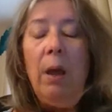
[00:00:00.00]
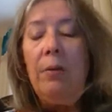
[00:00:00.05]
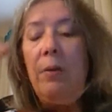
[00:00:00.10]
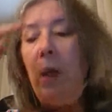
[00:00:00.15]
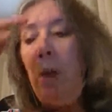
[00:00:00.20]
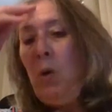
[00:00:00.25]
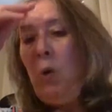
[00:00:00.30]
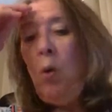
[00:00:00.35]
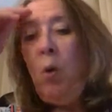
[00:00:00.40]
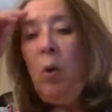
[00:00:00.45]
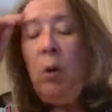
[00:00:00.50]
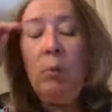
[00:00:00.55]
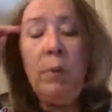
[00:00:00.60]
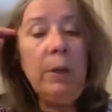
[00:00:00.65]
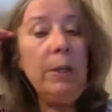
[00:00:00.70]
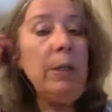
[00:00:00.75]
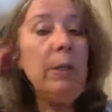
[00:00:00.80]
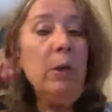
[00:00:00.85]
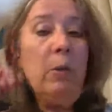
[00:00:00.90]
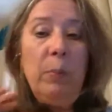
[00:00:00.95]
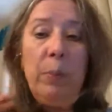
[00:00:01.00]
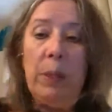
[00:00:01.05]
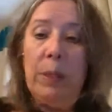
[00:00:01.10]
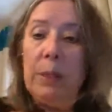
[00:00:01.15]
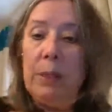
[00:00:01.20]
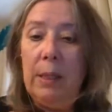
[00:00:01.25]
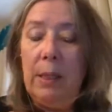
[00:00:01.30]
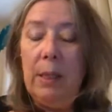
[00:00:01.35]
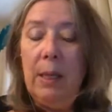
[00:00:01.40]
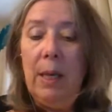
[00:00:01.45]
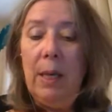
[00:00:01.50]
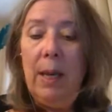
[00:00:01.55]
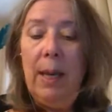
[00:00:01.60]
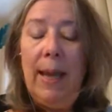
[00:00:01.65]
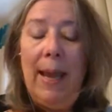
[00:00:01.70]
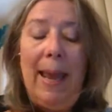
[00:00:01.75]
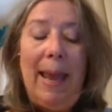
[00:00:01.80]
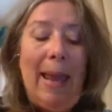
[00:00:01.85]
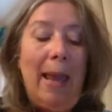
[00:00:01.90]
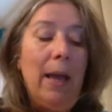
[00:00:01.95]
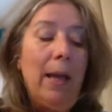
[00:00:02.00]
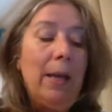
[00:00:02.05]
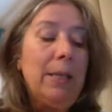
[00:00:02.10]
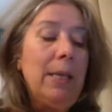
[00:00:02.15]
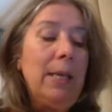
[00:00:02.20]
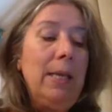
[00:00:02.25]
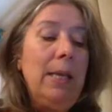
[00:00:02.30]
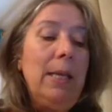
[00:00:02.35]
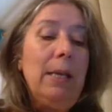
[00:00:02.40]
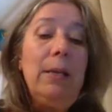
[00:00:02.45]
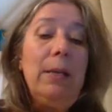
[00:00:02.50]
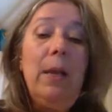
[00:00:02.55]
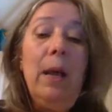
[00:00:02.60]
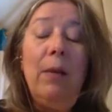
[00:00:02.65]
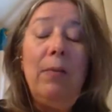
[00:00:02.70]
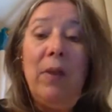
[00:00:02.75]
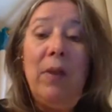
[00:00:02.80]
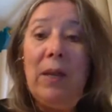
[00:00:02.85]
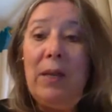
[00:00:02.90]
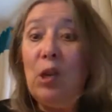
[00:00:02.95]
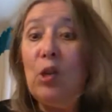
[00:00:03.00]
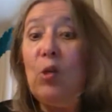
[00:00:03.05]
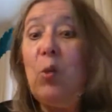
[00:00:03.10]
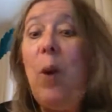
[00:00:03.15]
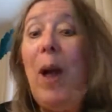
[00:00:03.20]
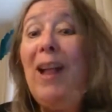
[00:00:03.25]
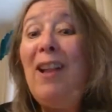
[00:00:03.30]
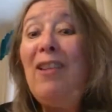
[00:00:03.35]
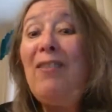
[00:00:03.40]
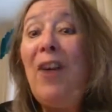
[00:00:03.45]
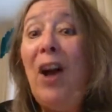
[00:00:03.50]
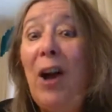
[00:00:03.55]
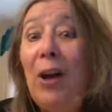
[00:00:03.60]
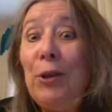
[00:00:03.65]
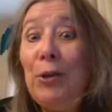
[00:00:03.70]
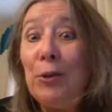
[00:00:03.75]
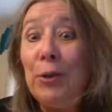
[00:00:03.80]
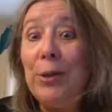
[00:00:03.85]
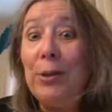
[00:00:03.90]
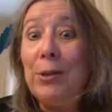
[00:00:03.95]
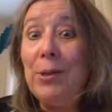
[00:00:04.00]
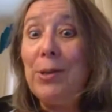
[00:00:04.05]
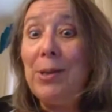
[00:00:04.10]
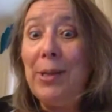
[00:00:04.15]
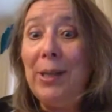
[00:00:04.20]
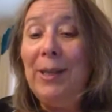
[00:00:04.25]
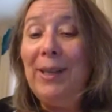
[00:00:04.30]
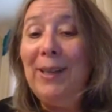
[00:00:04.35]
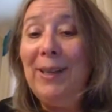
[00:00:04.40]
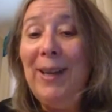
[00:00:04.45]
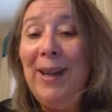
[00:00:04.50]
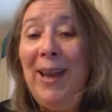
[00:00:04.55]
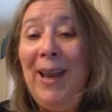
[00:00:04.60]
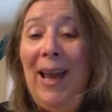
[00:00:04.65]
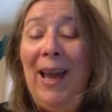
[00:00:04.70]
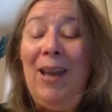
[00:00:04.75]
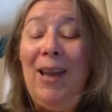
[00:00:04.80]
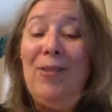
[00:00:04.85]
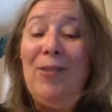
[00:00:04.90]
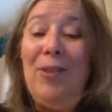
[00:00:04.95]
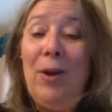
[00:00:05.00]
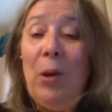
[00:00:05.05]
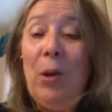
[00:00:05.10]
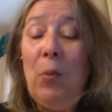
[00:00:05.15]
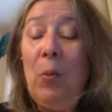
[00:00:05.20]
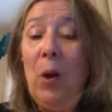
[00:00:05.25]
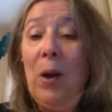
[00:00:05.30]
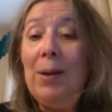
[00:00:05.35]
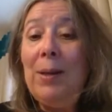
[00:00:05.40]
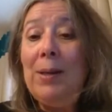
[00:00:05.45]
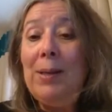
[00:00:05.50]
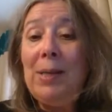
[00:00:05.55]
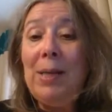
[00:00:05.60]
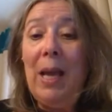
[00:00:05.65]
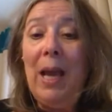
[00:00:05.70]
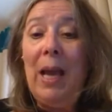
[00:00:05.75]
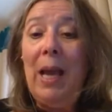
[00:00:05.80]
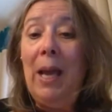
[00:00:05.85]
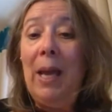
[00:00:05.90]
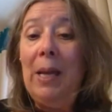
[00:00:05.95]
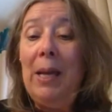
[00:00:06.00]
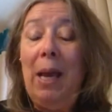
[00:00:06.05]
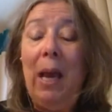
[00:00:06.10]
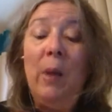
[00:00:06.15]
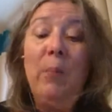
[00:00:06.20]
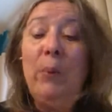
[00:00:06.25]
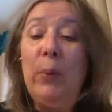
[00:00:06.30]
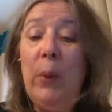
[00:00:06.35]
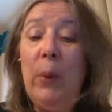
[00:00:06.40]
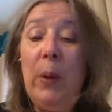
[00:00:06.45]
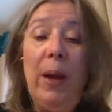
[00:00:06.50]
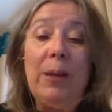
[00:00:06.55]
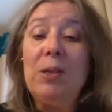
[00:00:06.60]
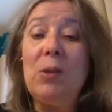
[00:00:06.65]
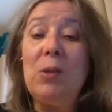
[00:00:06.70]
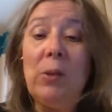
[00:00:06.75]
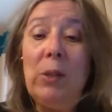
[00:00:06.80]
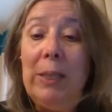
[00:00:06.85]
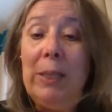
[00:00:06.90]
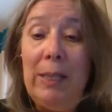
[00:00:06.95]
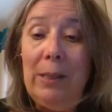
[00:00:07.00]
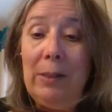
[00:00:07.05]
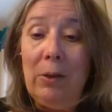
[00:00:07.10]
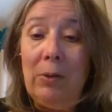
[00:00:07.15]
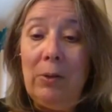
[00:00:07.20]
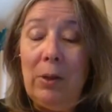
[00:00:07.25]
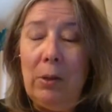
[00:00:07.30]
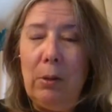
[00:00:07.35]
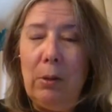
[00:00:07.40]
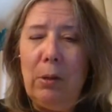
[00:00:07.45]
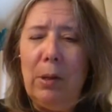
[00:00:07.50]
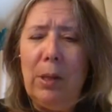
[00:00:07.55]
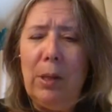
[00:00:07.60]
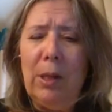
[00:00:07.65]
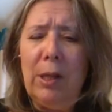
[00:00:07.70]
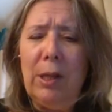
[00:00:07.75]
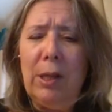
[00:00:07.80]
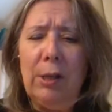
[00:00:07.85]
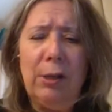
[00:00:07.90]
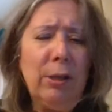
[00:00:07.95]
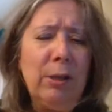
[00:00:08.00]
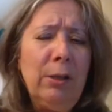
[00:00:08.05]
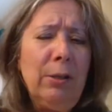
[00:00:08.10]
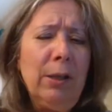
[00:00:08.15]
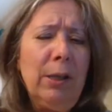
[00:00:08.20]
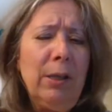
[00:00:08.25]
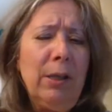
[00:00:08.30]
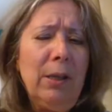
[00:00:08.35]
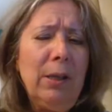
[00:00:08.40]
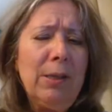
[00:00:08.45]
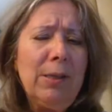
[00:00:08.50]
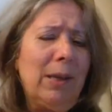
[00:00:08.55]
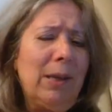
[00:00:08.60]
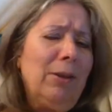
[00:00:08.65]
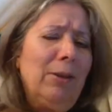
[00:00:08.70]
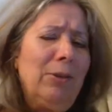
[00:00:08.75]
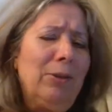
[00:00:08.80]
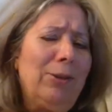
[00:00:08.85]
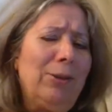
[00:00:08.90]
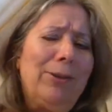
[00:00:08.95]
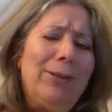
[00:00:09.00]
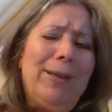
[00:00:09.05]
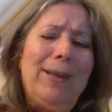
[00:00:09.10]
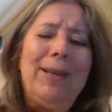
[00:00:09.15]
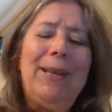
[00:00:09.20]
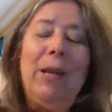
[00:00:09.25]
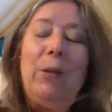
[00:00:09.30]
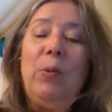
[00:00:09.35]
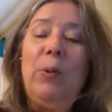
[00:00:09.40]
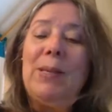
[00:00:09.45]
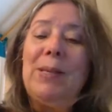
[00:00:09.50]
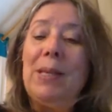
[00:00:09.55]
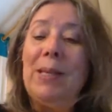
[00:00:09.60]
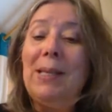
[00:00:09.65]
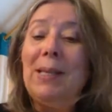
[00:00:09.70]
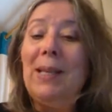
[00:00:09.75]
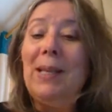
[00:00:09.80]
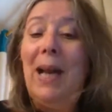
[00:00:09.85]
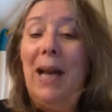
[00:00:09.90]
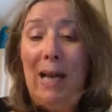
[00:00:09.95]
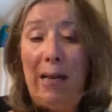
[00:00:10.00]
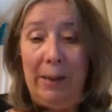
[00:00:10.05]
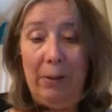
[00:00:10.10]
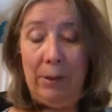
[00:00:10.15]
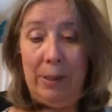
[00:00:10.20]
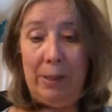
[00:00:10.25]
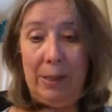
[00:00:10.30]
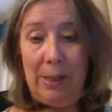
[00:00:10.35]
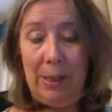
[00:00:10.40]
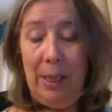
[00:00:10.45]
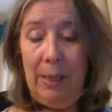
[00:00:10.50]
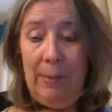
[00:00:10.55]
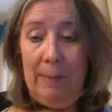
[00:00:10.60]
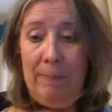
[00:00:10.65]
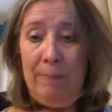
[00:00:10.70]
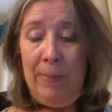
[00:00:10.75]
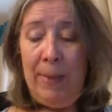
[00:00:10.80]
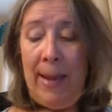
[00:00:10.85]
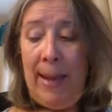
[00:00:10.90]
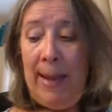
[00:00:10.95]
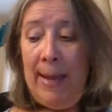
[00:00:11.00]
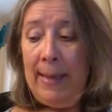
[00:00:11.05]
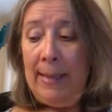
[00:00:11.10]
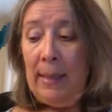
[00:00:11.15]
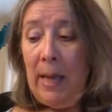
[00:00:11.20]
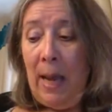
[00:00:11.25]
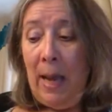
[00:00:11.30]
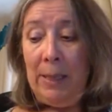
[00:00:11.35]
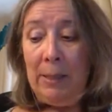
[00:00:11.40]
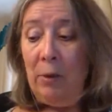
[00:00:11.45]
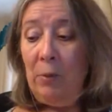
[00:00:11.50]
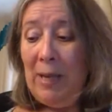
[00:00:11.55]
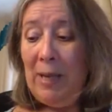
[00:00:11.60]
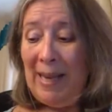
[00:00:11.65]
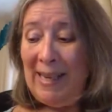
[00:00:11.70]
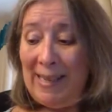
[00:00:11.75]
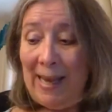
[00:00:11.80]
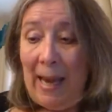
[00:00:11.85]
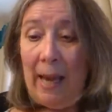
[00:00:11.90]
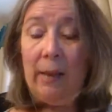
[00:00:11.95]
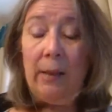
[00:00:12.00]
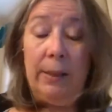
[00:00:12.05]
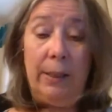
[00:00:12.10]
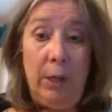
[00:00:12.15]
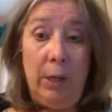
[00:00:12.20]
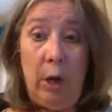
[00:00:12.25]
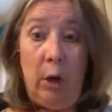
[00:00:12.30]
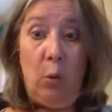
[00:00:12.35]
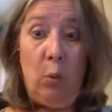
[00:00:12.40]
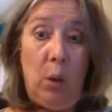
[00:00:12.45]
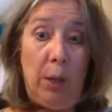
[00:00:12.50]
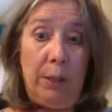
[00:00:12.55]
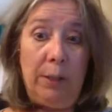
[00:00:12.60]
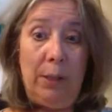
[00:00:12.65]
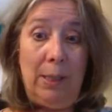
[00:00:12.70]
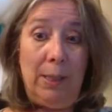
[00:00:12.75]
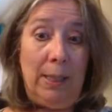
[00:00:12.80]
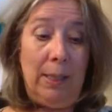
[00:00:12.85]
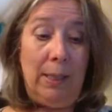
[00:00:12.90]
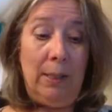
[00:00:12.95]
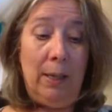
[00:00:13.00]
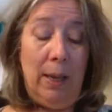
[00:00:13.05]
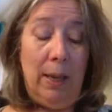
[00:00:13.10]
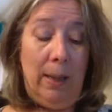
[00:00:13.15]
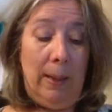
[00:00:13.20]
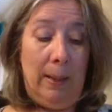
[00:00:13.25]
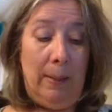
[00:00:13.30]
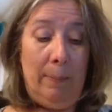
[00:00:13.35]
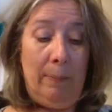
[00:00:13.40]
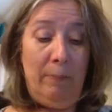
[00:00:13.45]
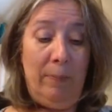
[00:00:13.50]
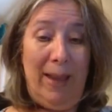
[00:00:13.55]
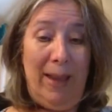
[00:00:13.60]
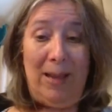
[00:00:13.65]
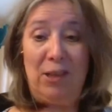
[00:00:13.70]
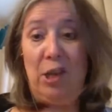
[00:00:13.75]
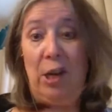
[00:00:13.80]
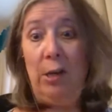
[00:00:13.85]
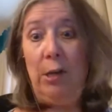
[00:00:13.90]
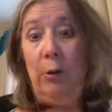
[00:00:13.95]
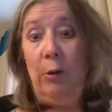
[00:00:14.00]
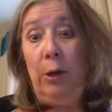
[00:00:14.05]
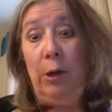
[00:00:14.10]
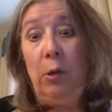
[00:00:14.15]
They were already nobility, and in the 1200s, there was an Emperor Ezolino the Third, I think, second or third. He was a tyrant, and I don't exactly know what the, actually I don't